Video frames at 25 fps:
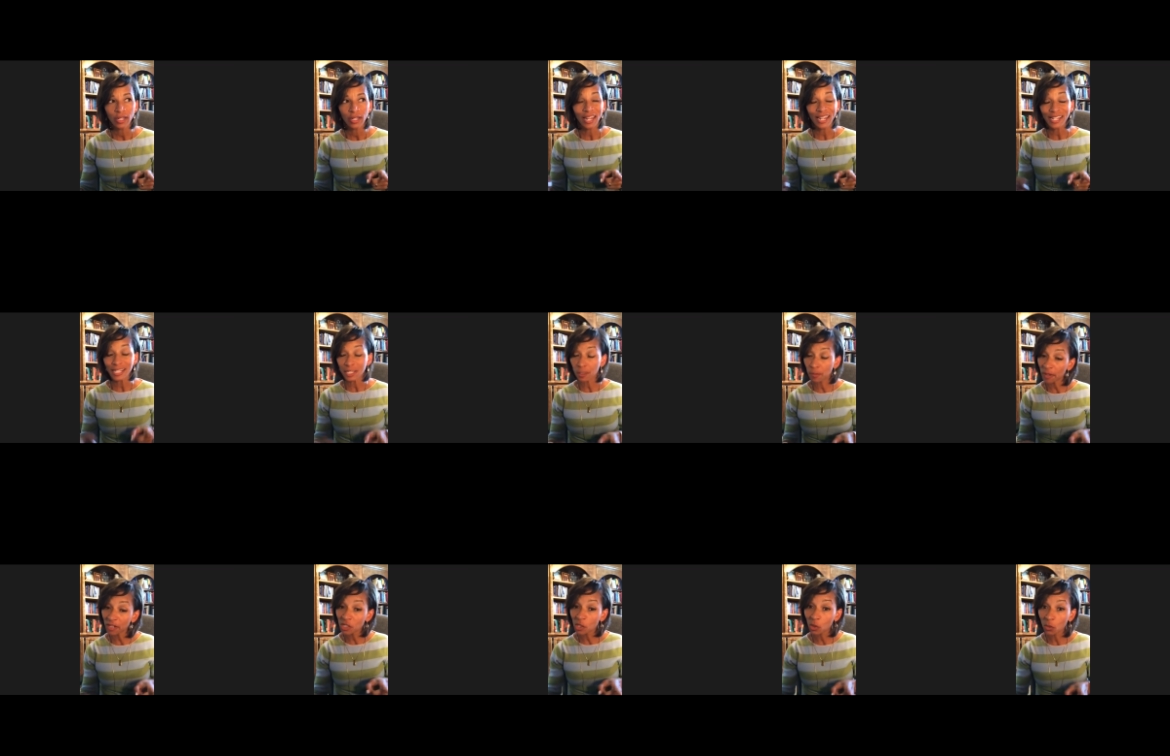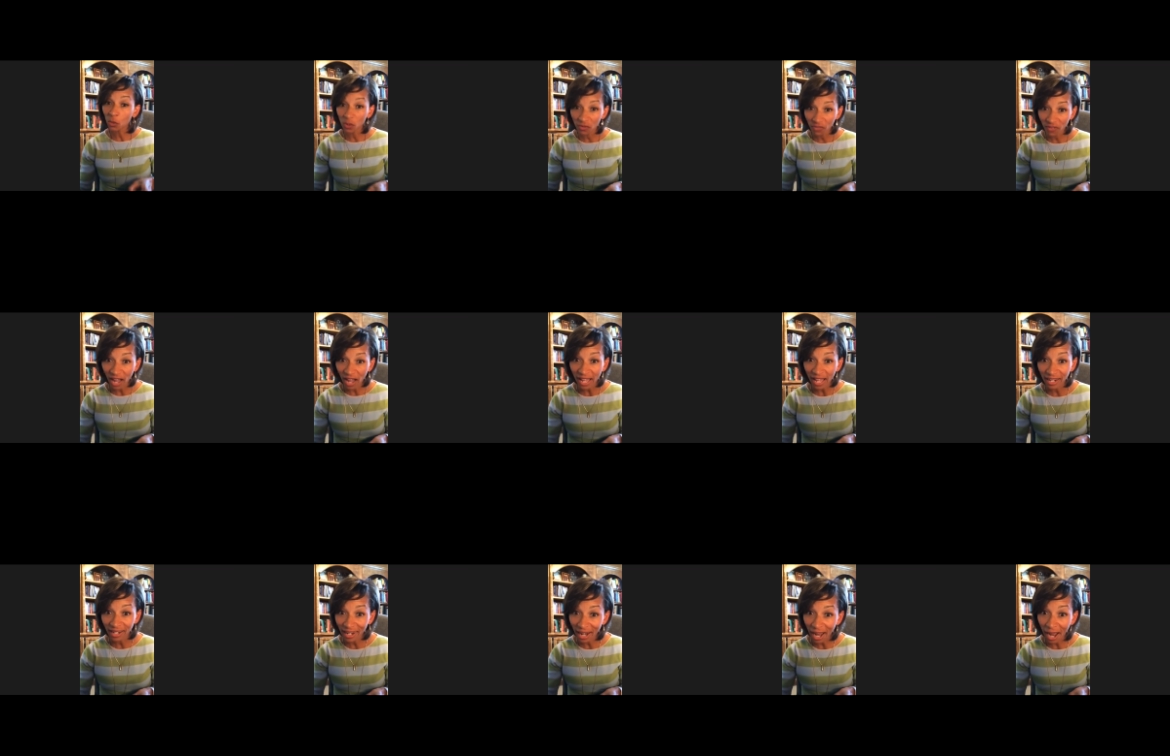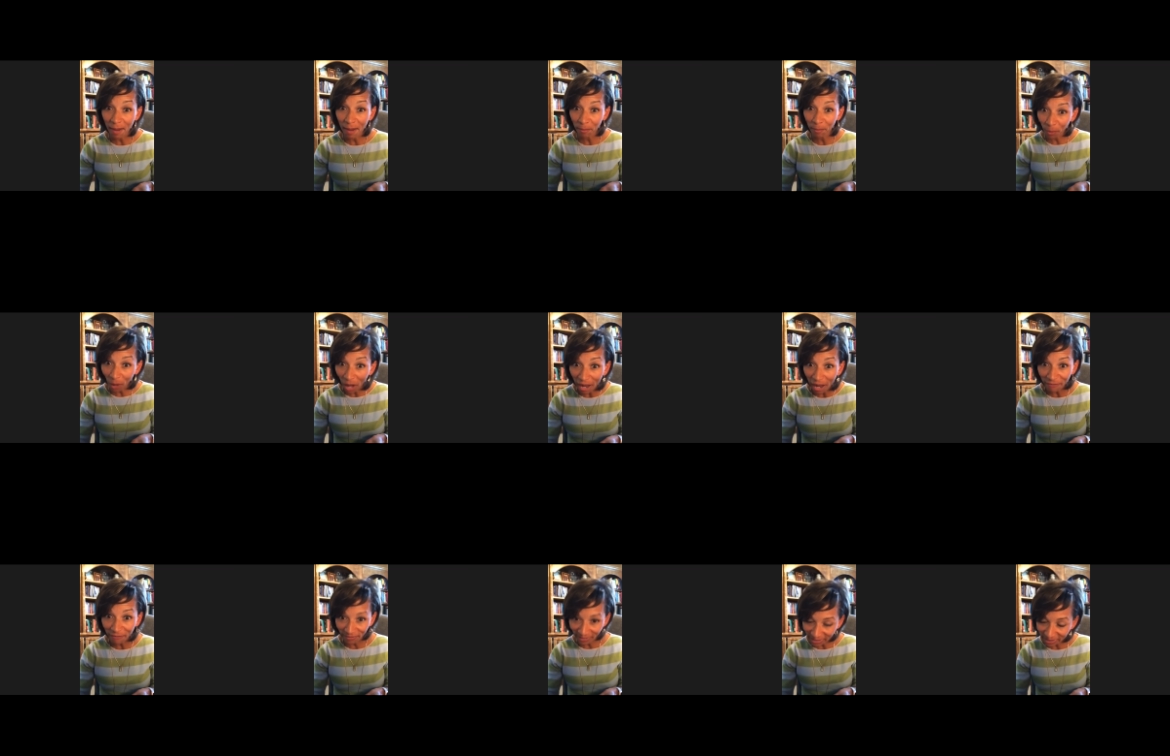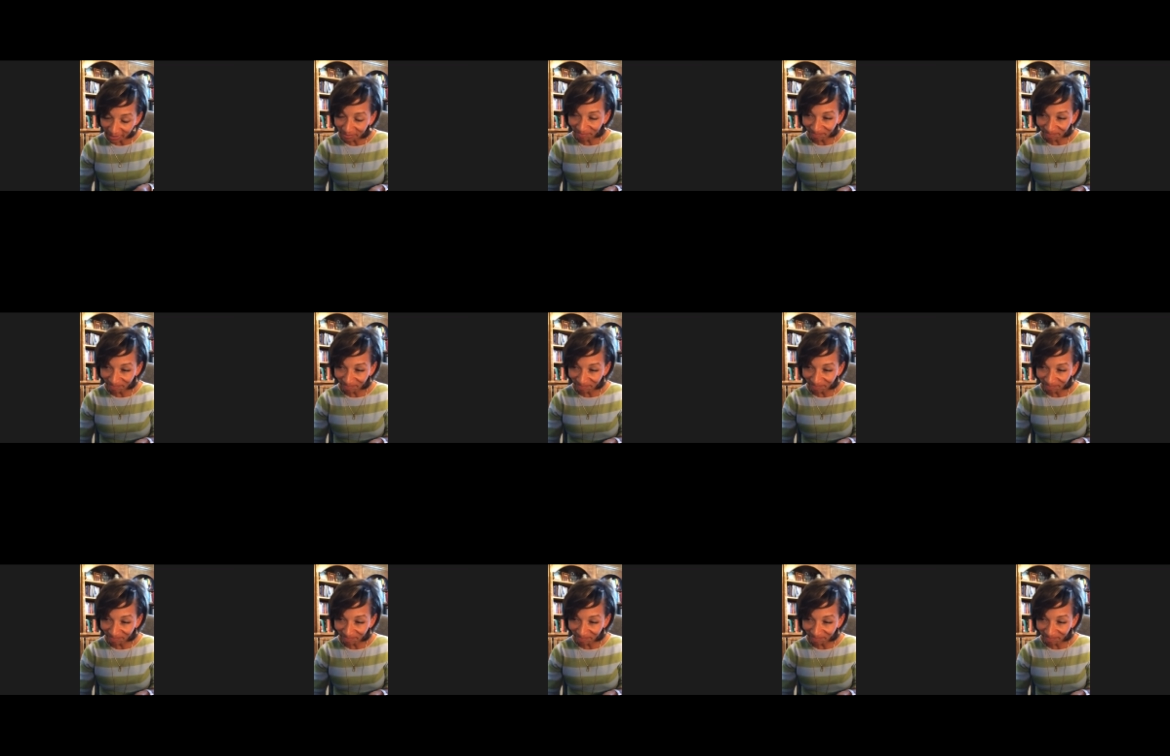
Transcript: especially we've got a nonprofit,